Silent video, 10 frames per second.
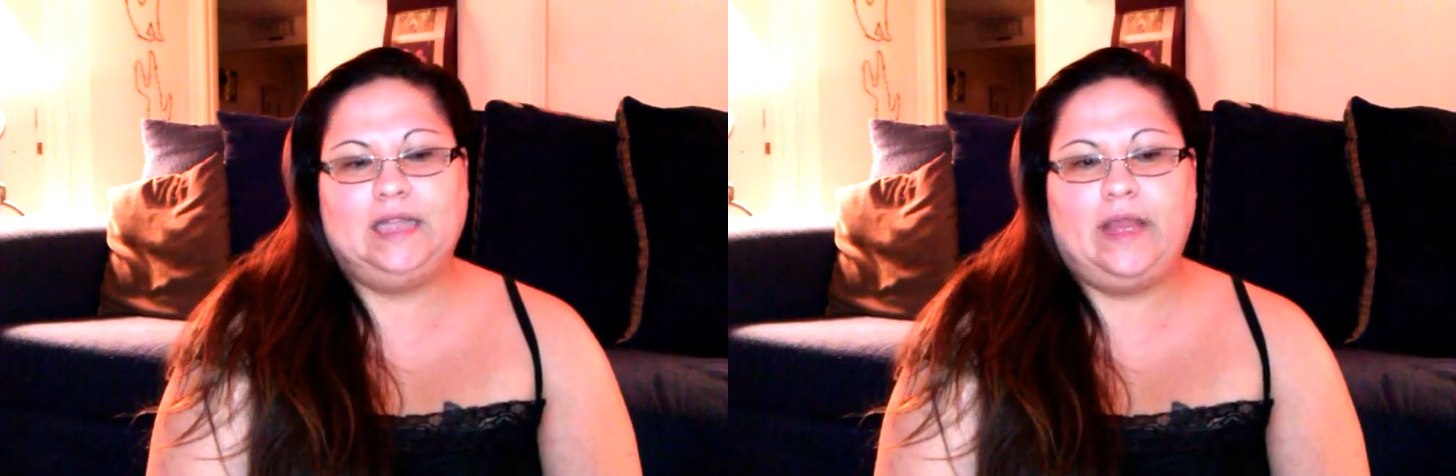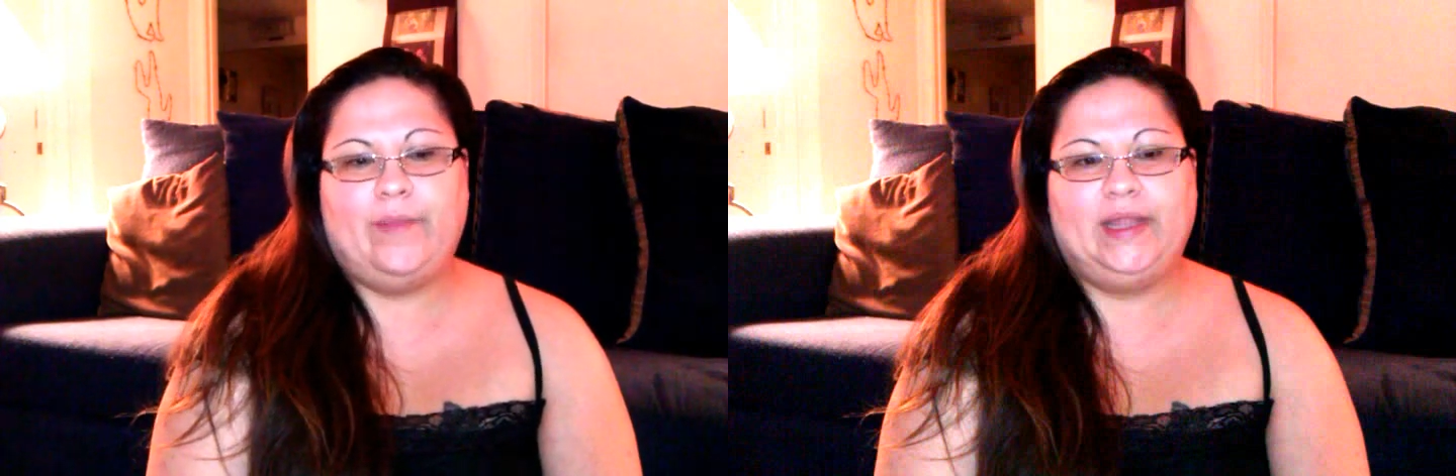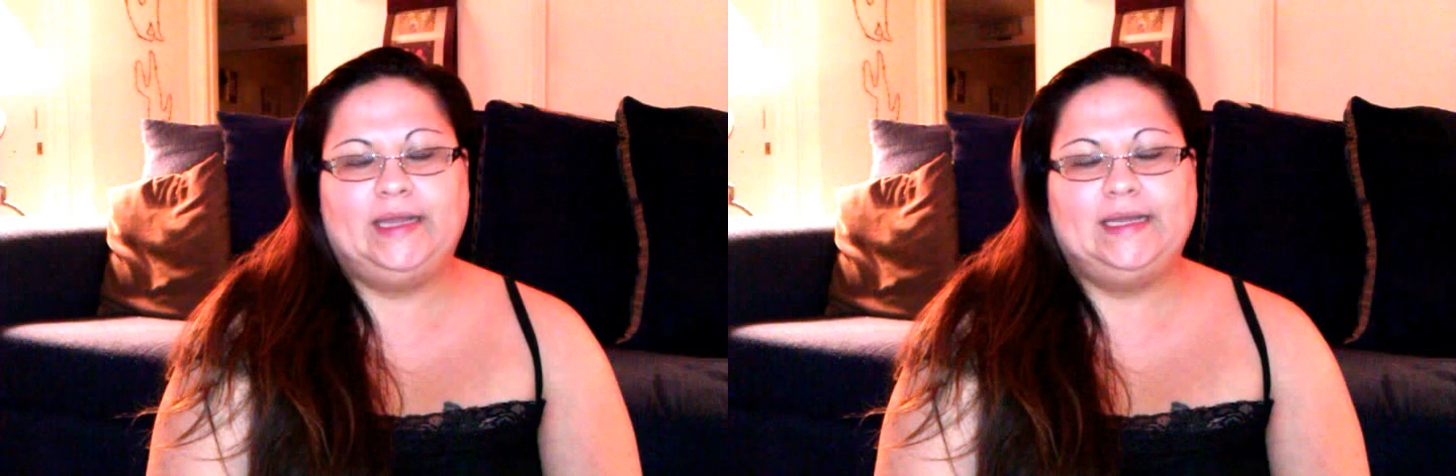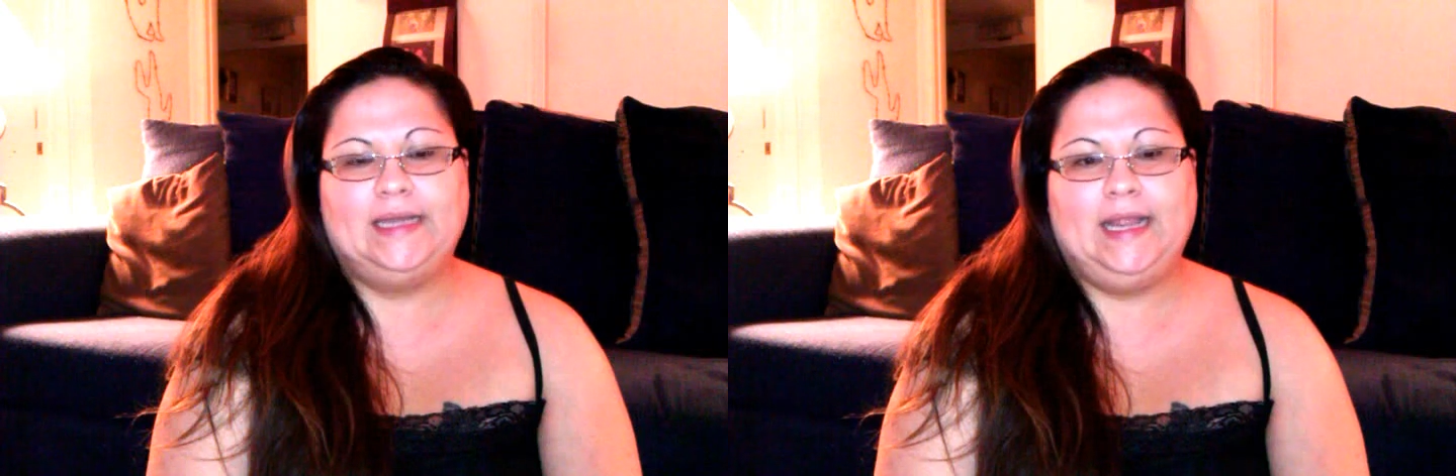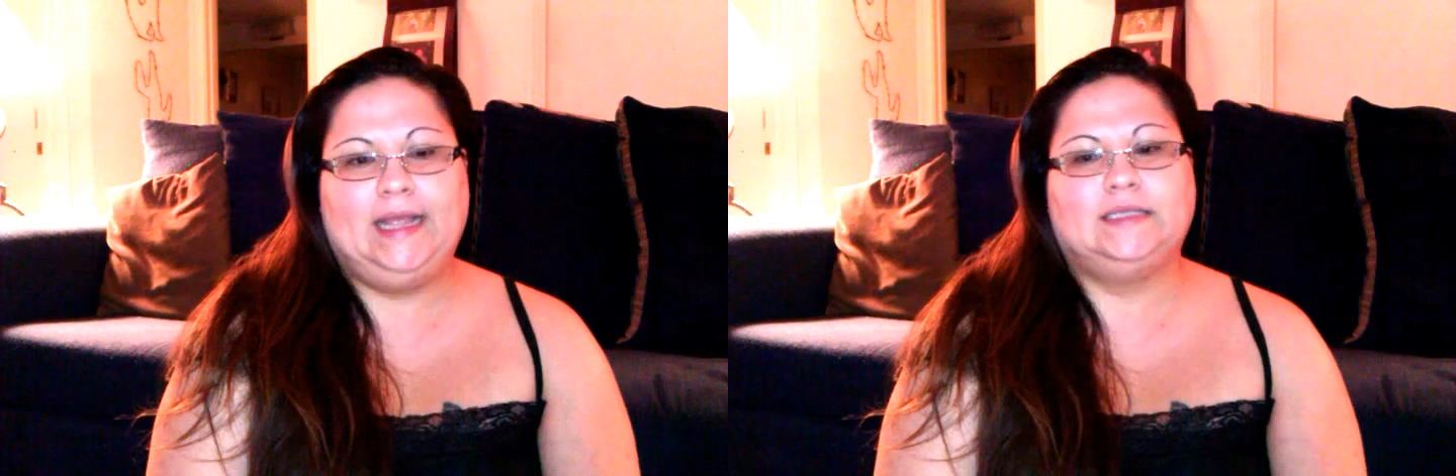that my
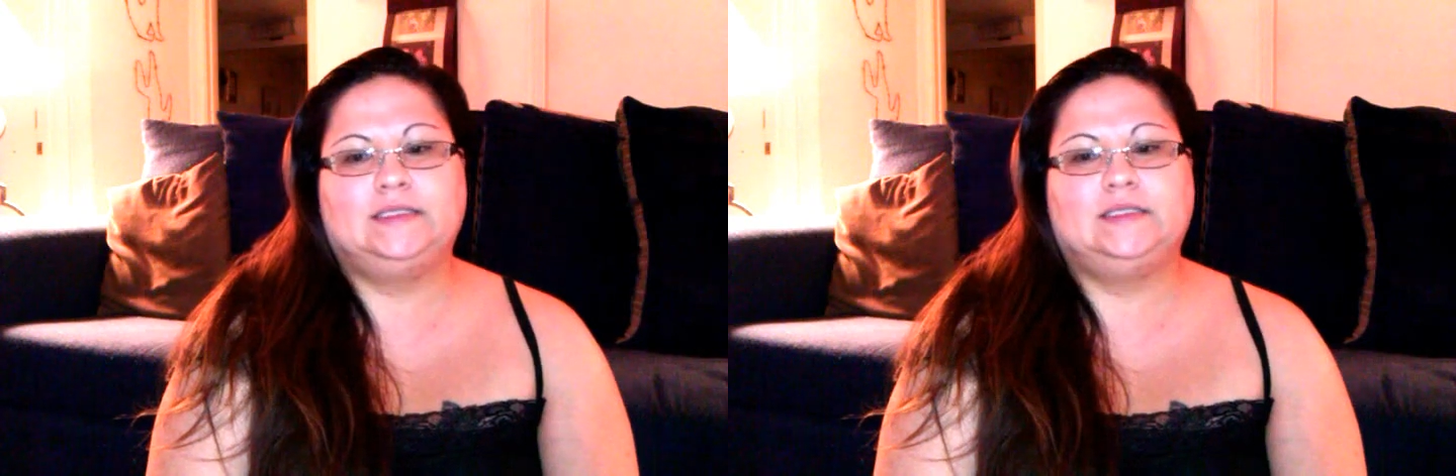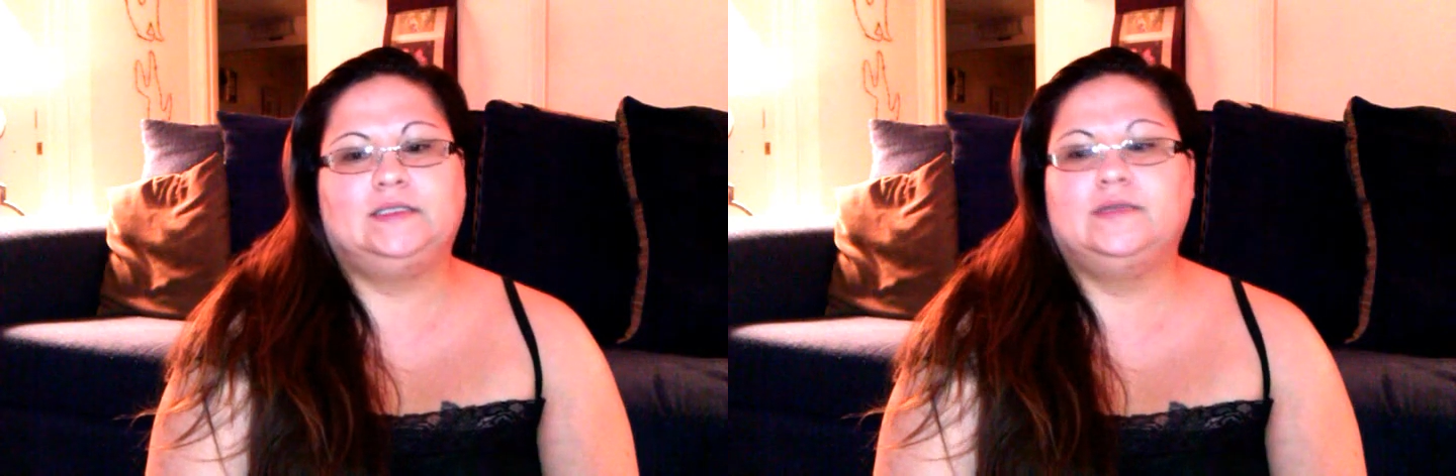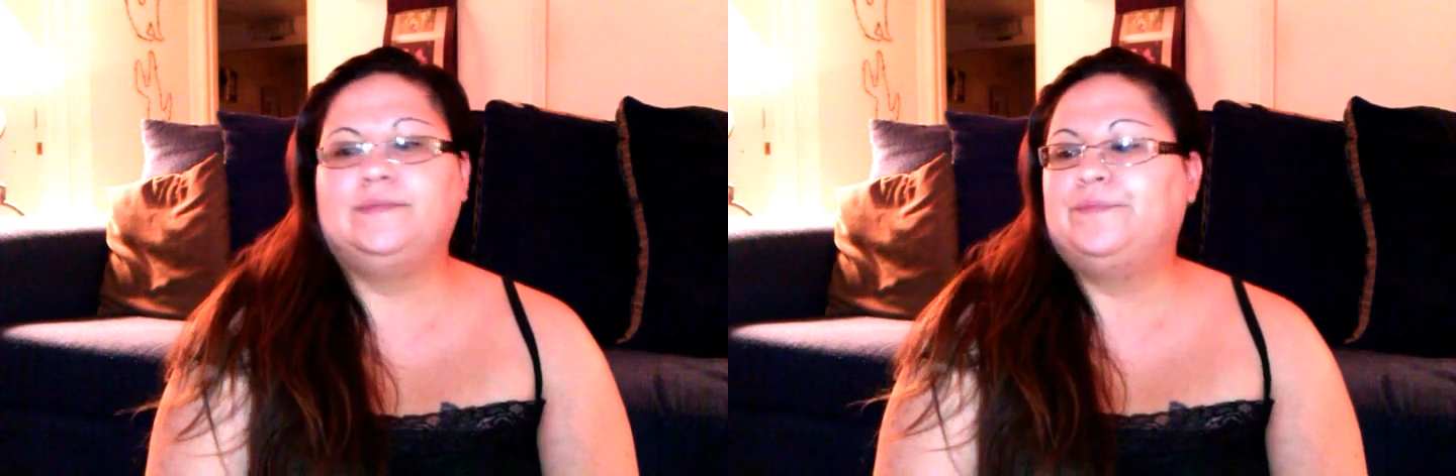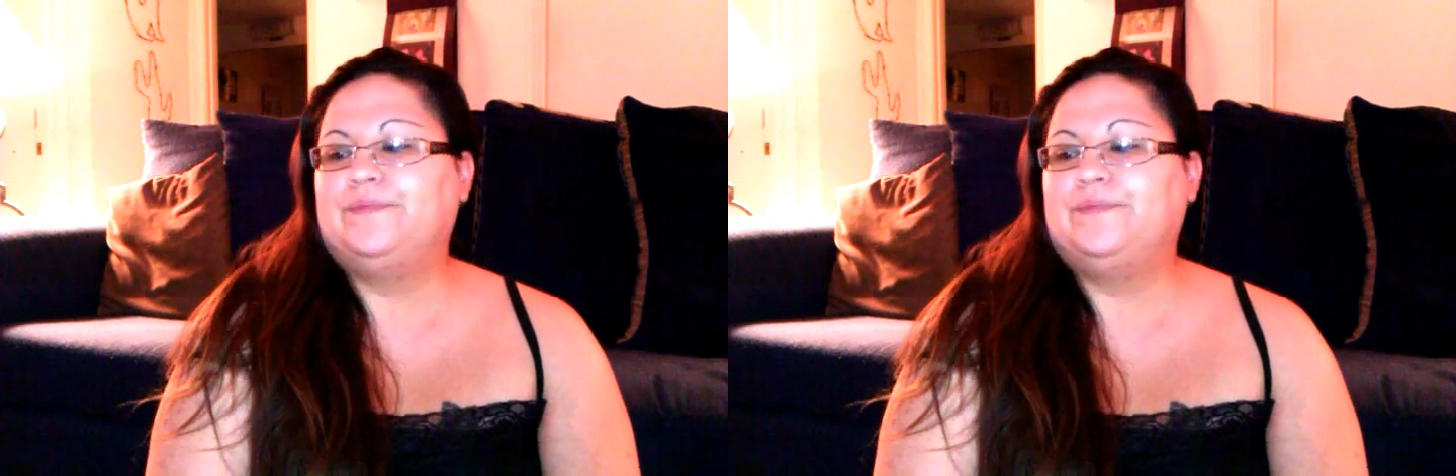next